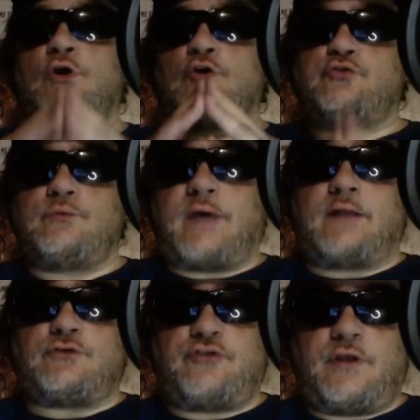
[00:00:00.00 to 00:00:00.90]
Do
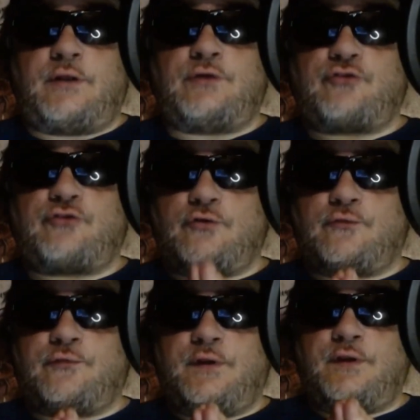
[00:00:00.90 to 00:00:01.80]
not change
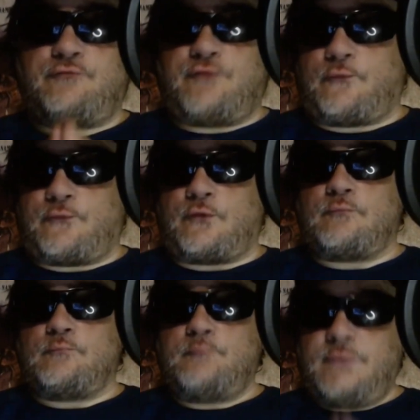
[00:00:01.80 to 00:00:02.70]
the filter
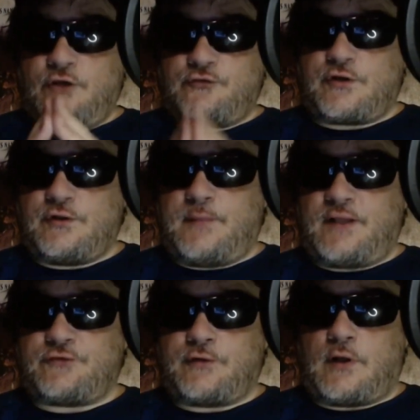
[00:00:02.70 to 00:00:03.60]
because it could
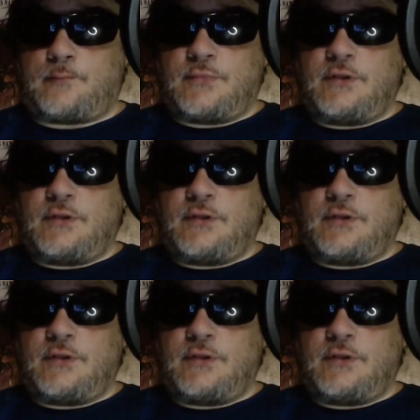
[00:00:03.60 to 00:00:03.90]
mess it up